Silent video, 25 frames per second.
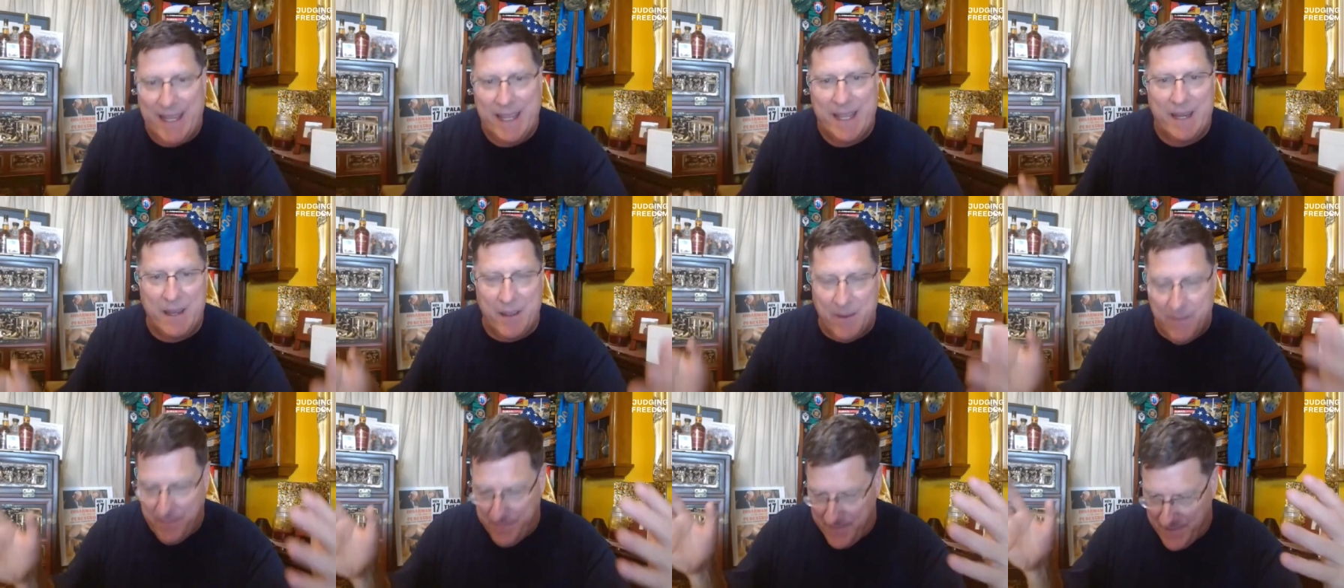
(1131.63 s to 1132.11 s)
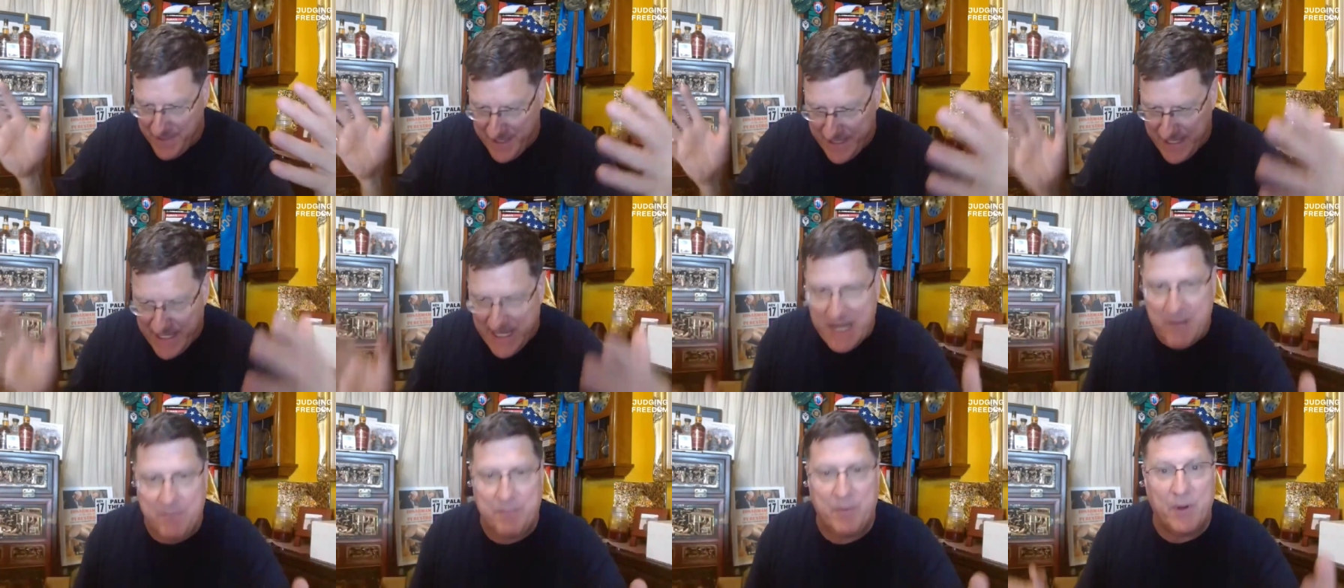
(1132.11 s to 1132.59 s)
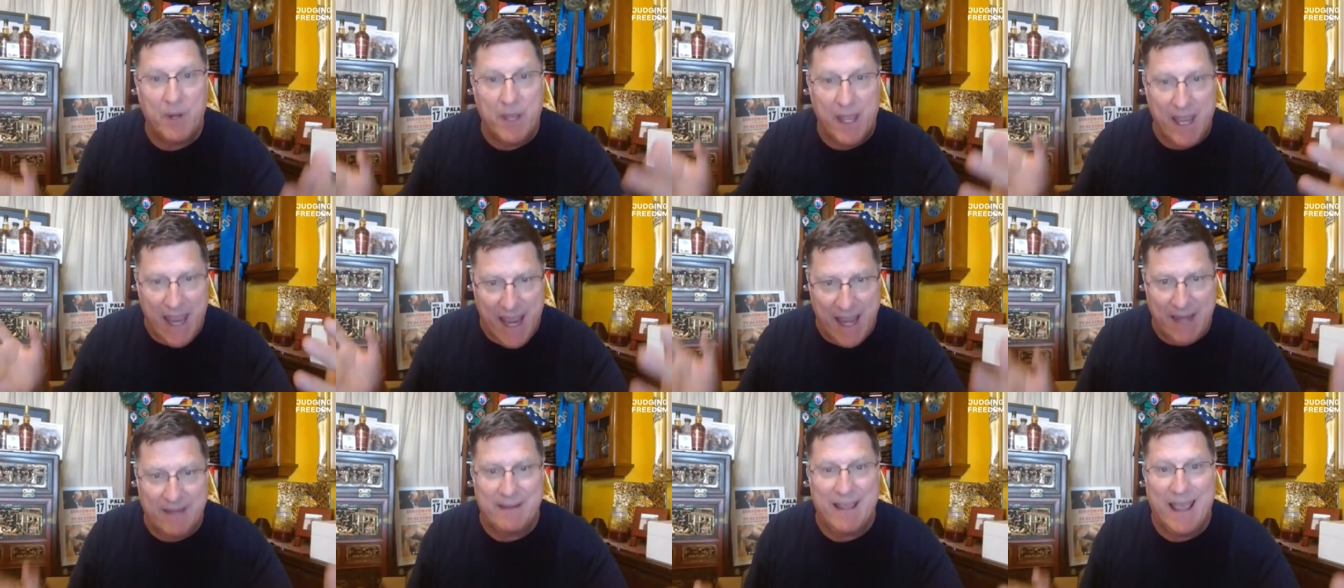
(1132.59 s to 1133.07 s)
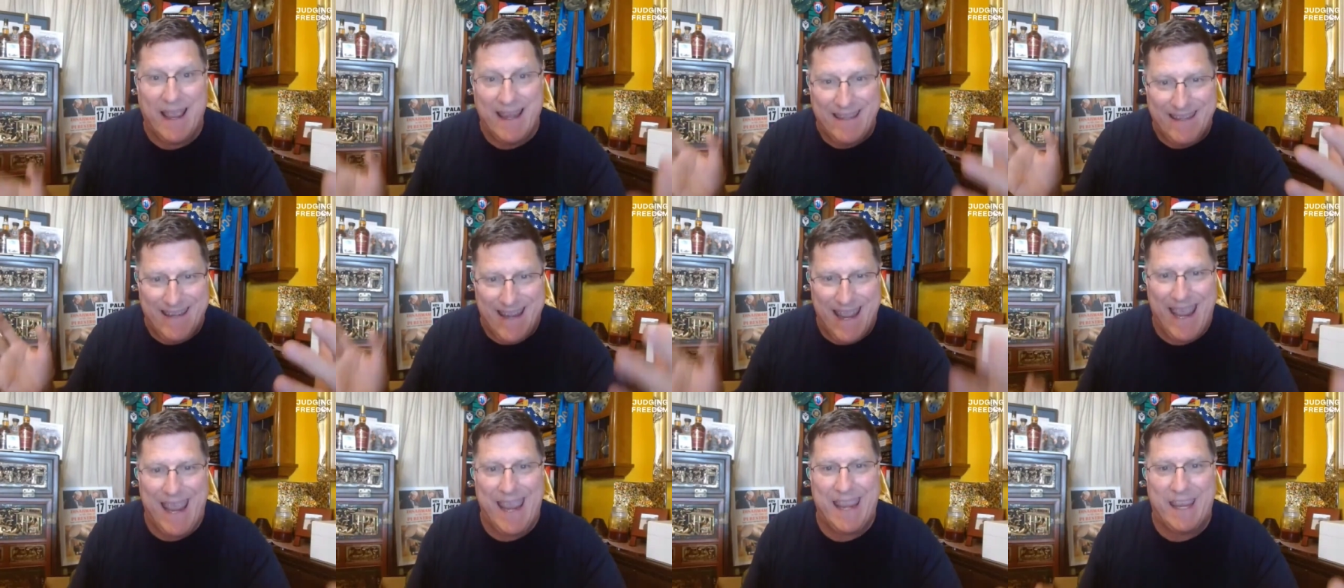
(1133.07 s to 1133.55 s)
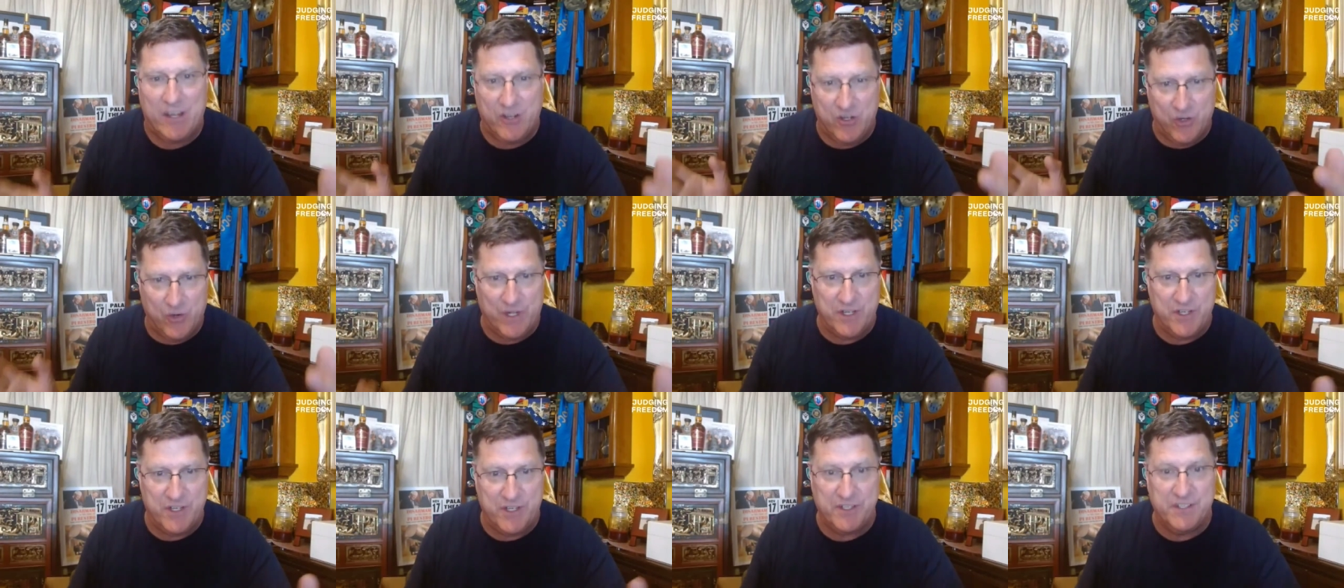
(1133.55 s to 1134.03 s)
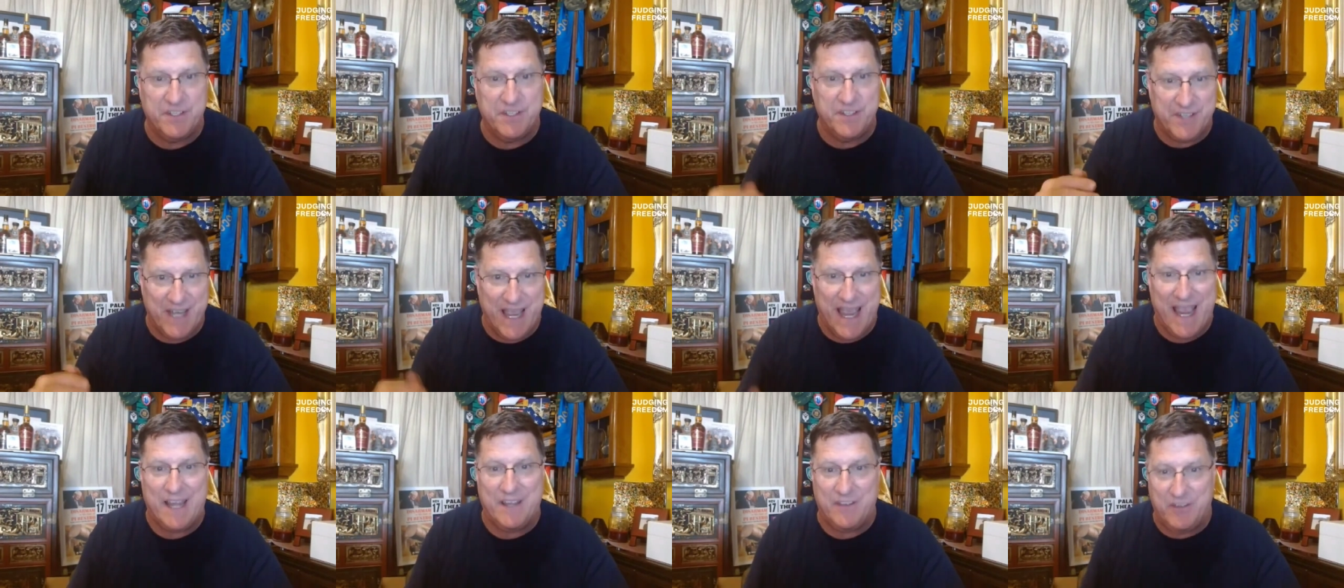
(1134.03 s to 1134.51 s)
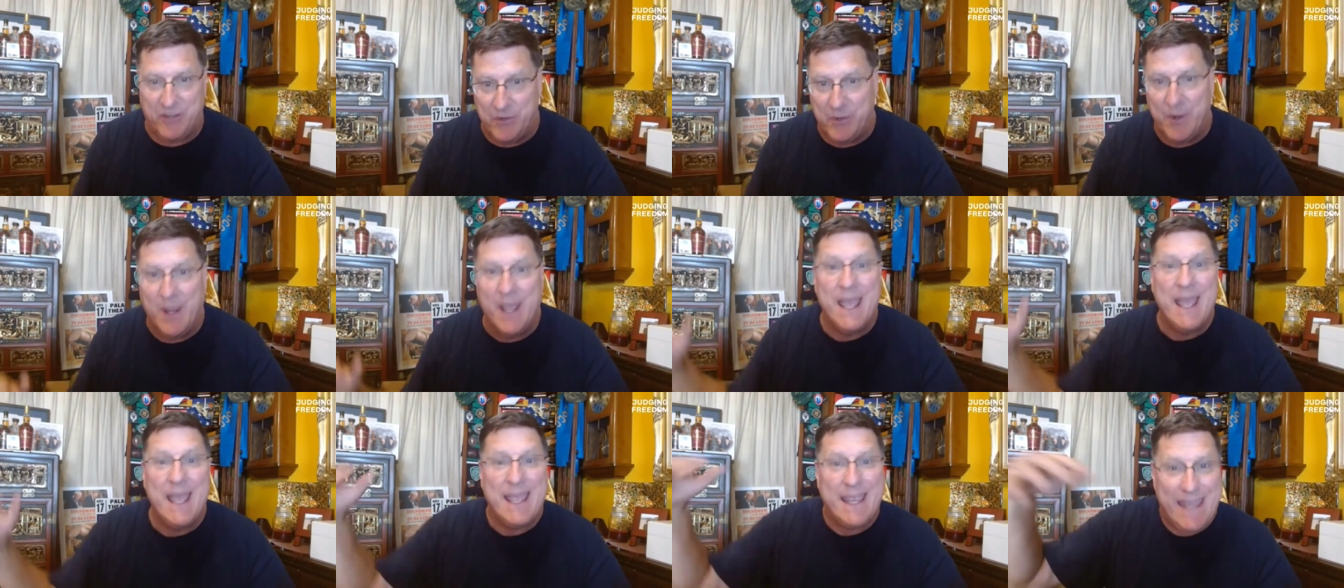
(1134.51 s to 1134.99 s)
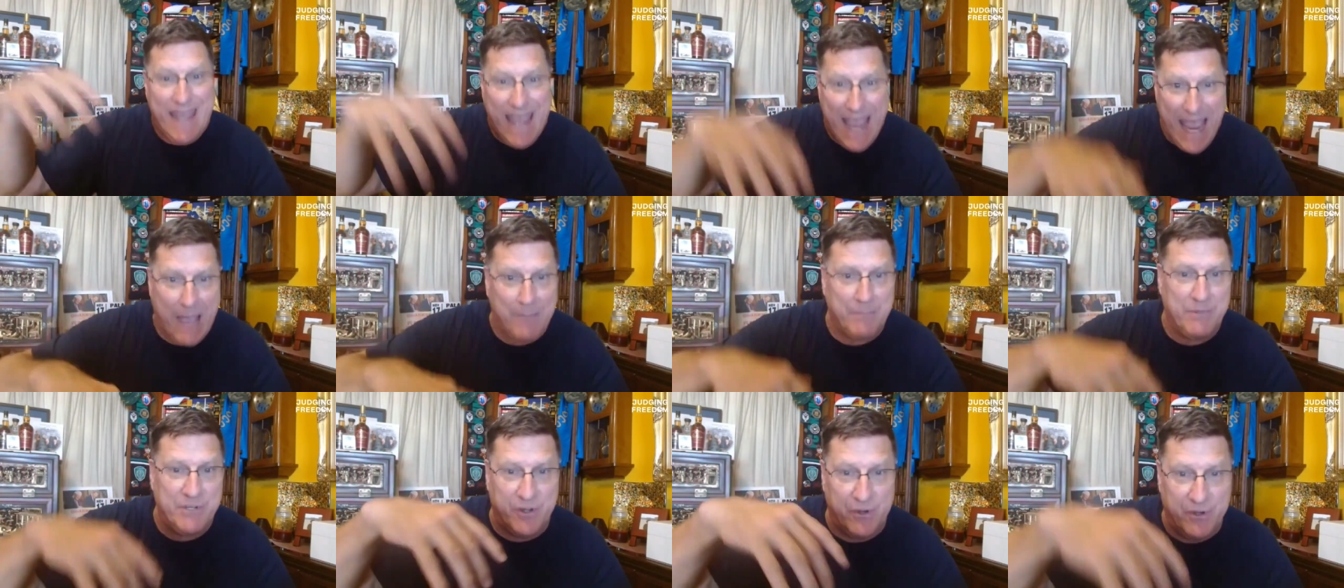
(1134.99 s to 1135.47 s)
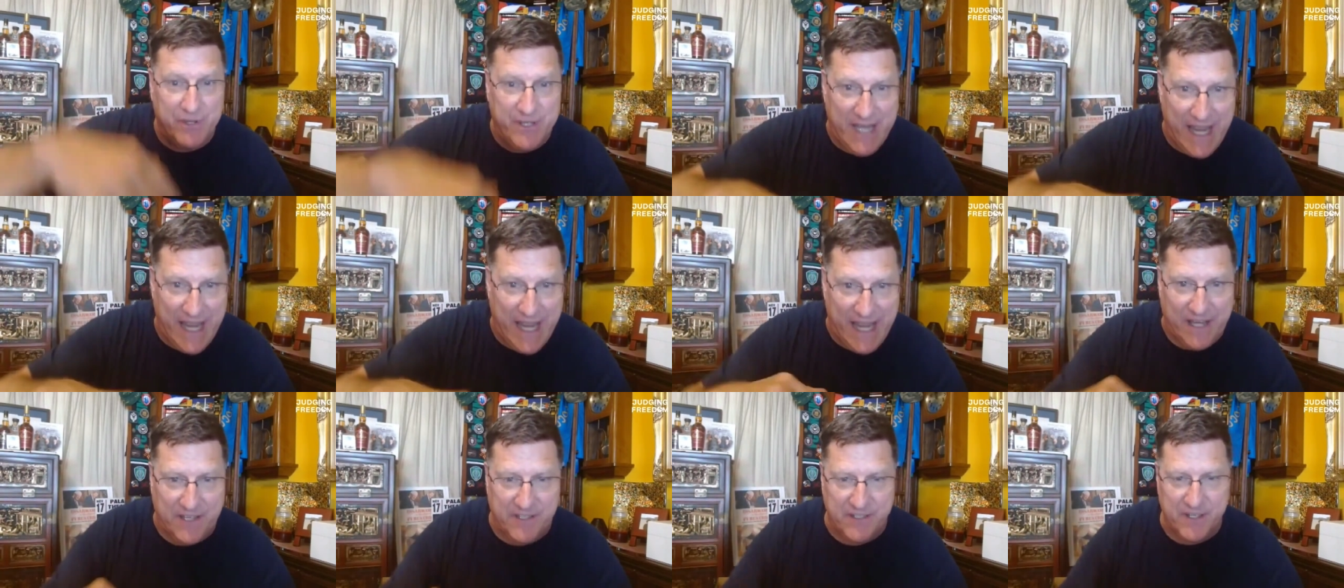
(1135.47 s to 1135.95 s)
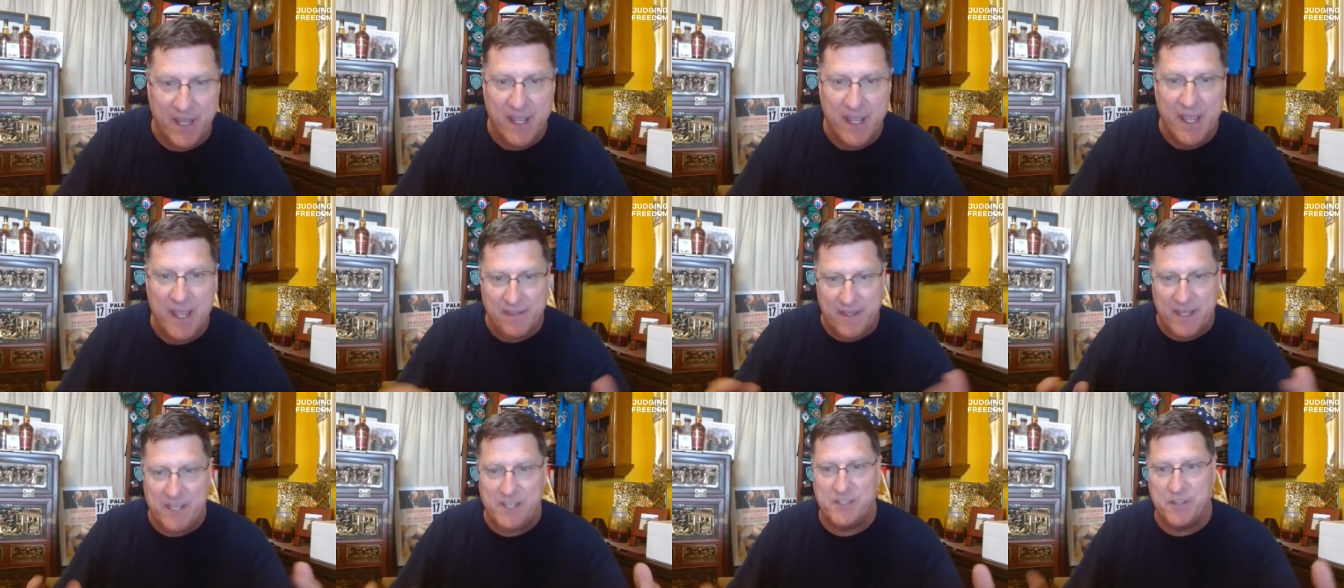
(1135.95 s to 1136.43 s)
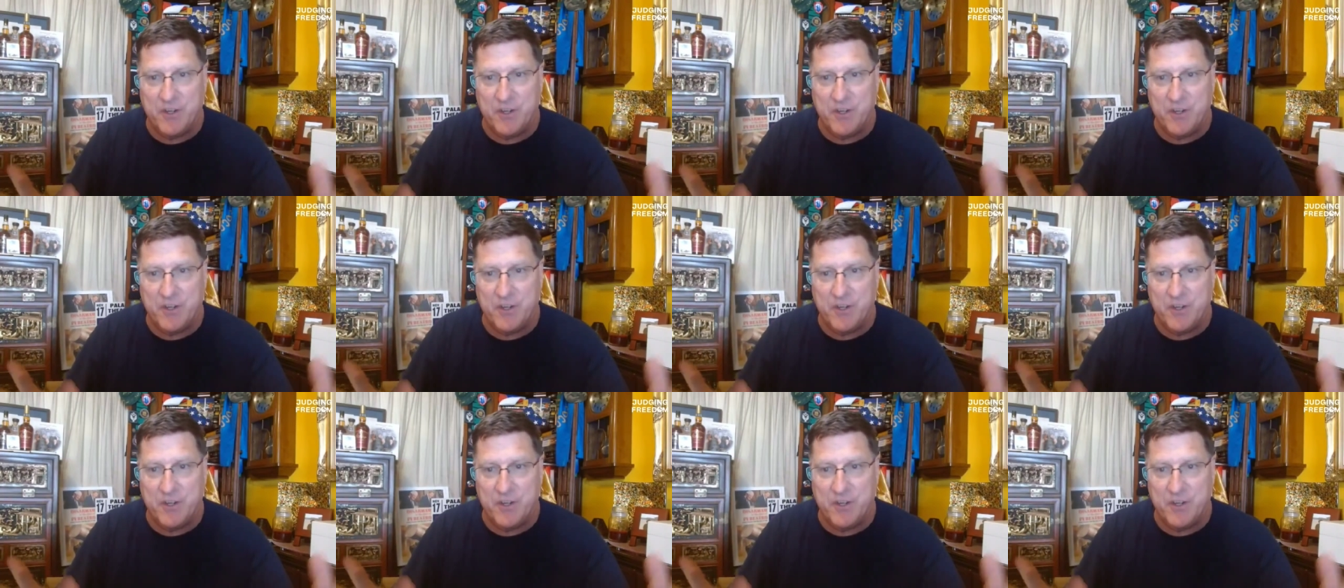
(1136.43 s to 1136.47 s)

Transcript: Dig deep anti-tank trenches designed to capture tanks.